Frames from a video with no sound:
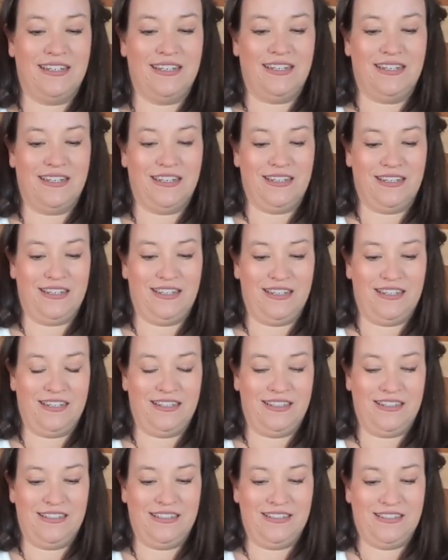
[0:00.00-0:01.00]

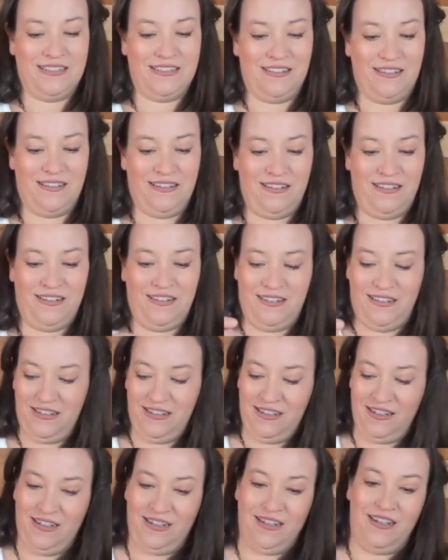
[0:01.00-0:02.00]

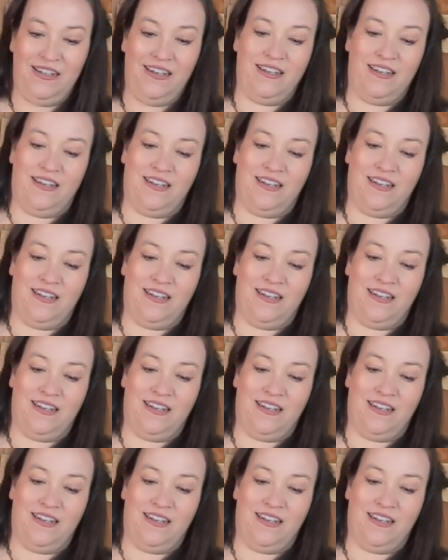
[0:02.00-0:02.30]
(no one is talking)